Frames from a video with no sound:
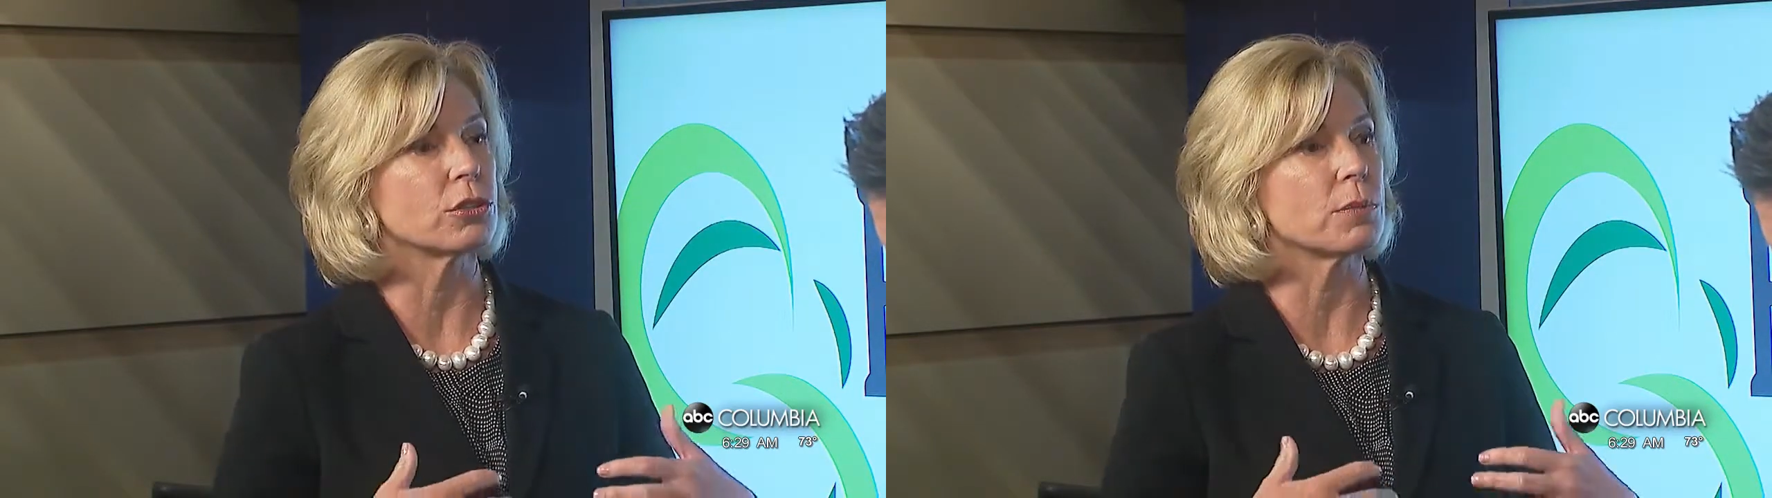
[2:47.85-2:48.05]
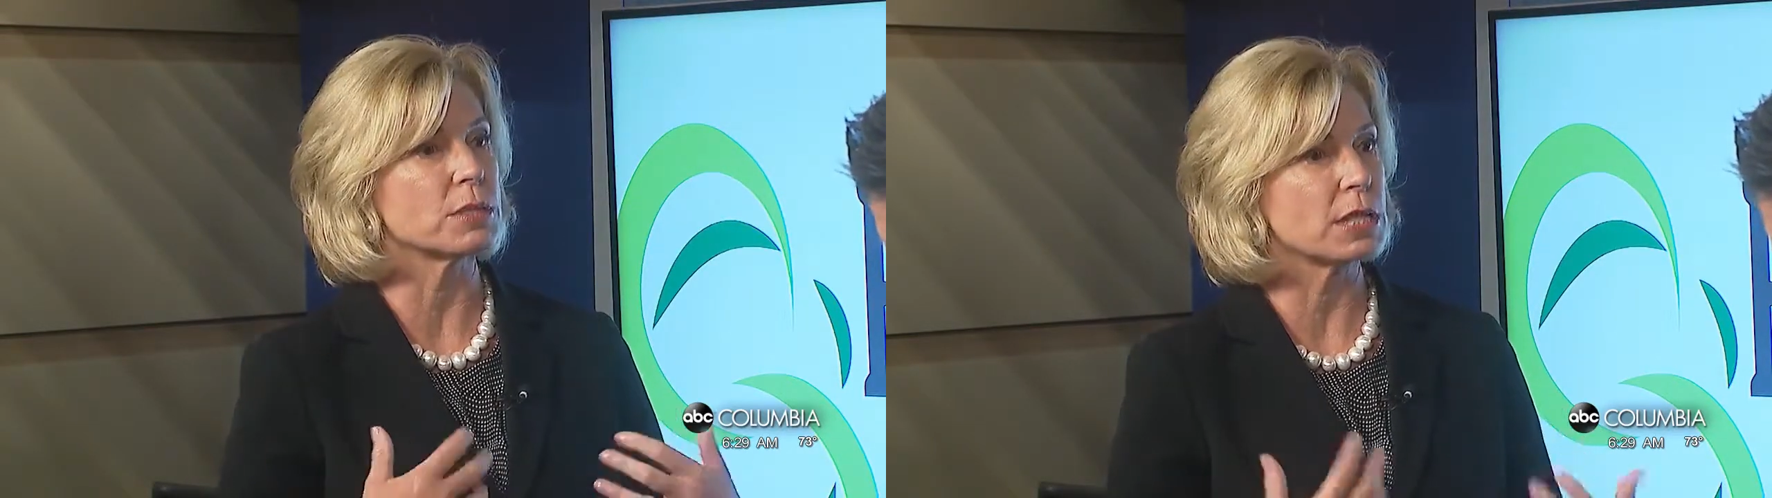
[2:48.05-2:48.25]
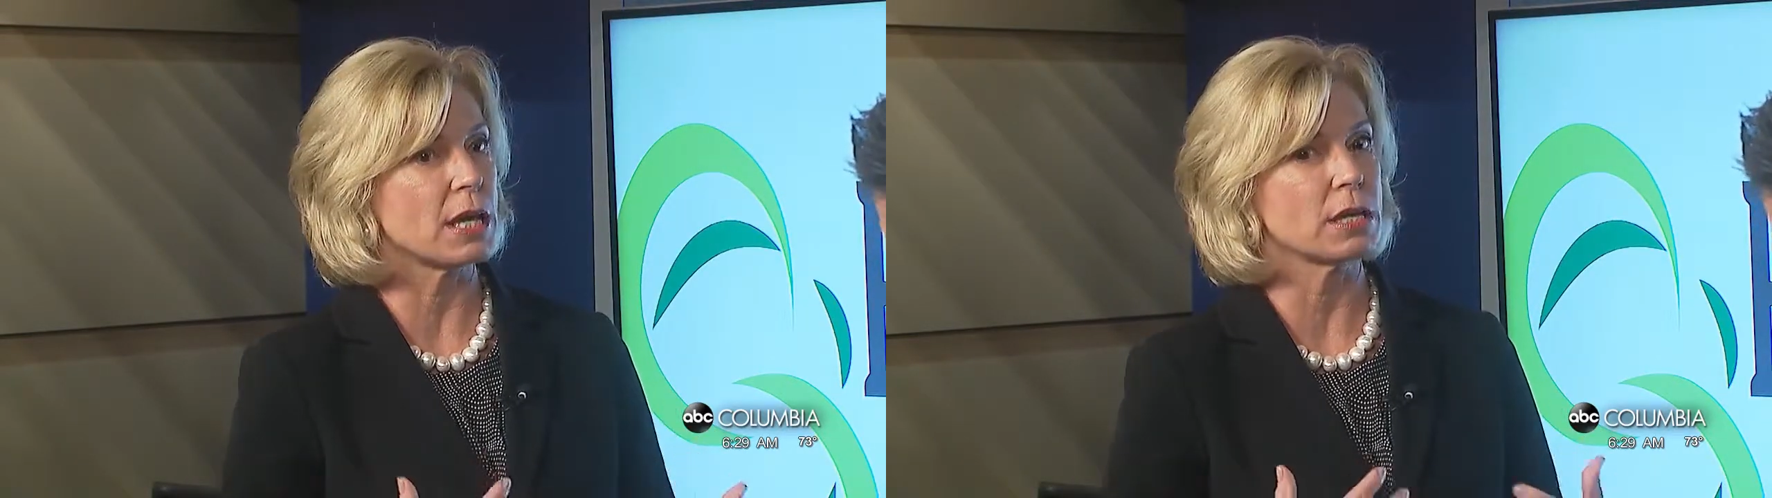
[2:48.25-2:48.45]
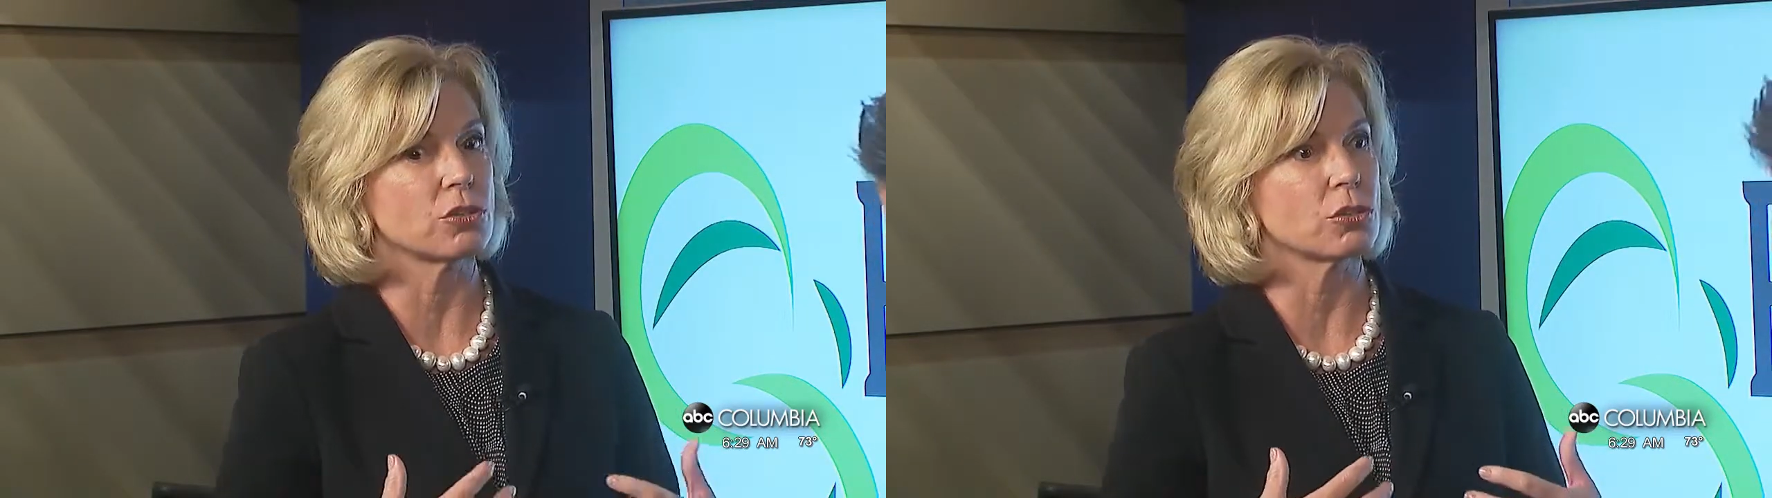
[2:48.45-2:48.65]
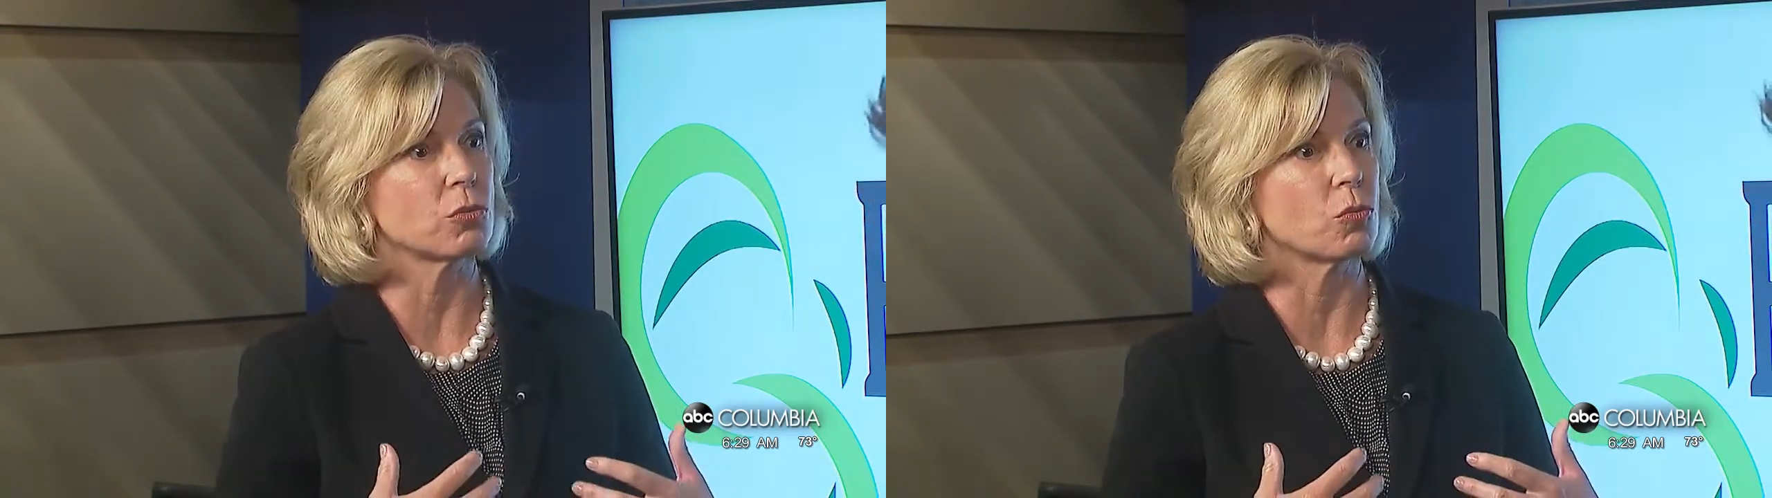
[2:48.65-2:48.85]
upset and
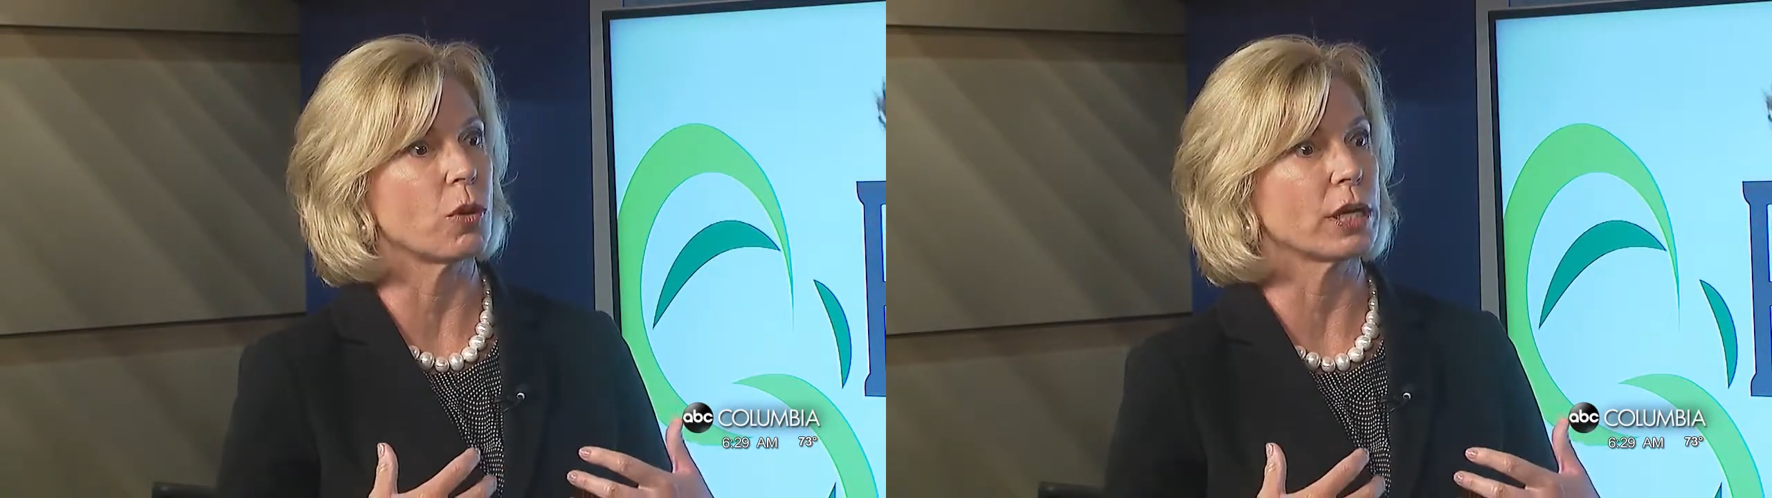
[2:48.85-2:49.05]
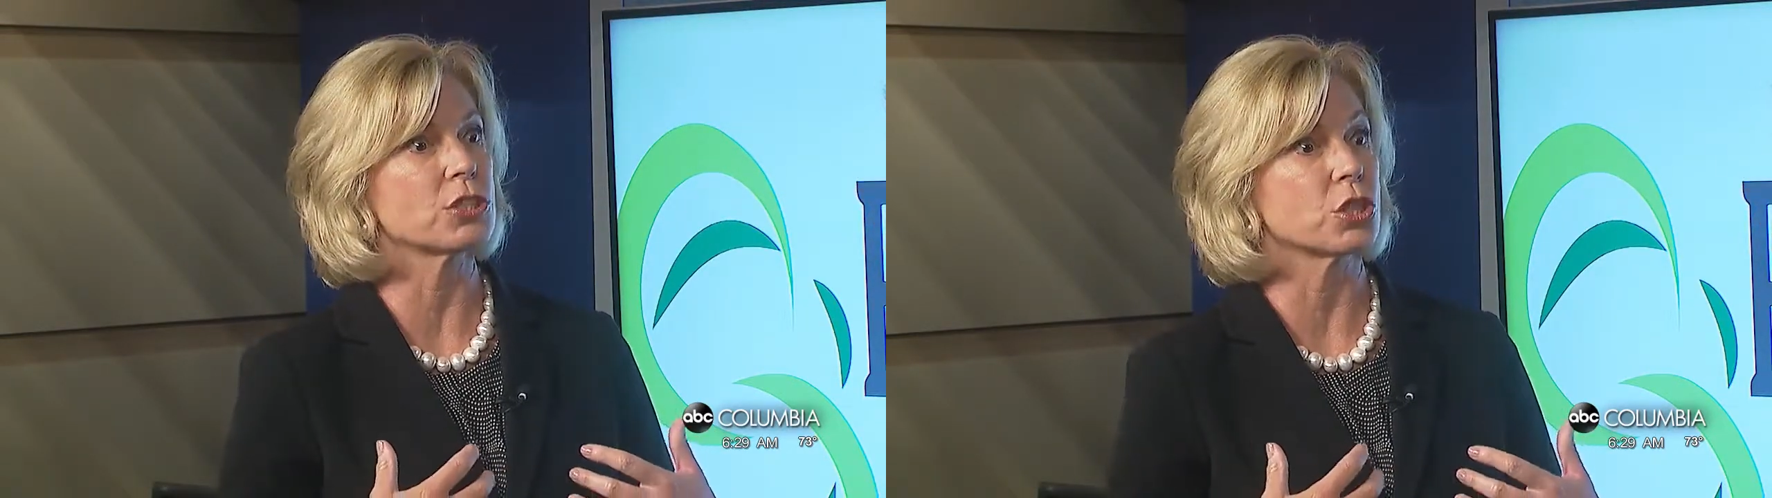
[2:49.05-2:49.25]
you're wanting